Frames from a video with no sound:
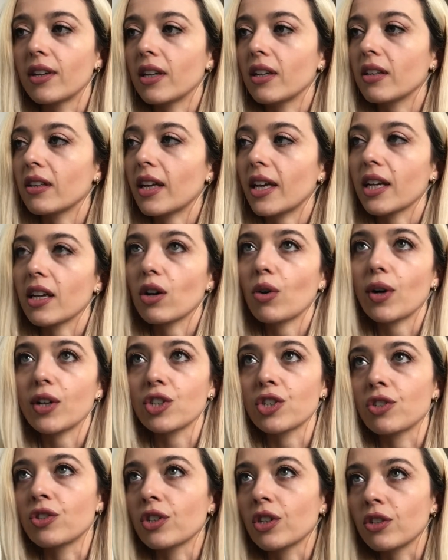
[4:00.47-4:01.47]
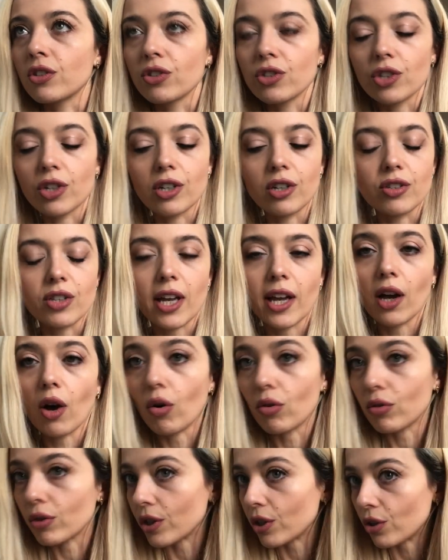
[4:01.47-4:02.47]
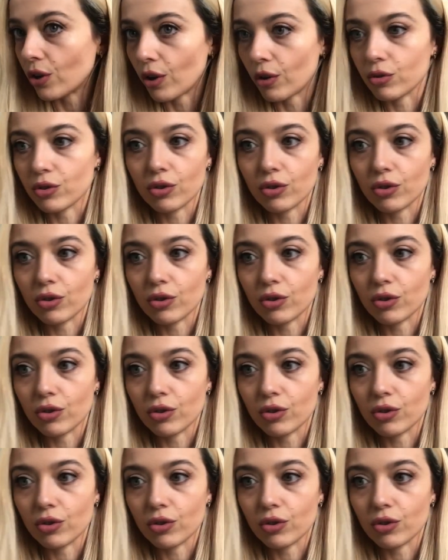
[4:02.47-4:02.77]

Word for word: any like questions, concerns, I only go